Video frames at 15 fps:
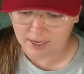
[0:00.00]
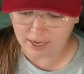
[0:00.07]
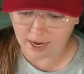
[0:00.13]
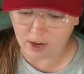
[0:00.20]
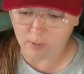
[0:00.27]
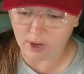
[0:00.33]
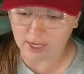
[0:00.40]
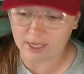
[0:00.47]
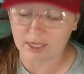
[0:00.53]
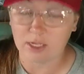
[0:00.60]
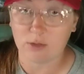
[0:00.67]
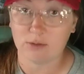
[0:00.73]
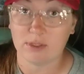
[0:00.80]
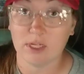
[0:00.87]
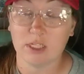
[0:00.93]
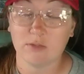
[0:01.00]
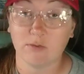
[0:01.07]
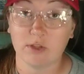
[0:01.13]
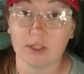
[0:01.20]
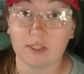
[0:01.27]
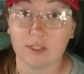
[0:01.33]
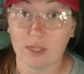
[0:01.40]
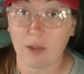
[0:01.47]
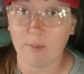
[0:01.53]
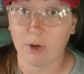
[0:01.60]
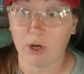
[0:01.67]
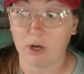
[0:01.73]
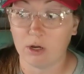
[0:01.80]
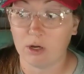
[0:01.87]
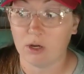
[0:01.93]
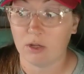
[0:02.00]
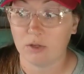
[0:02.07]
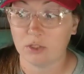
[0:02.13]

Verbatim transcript: now I can use these for the summer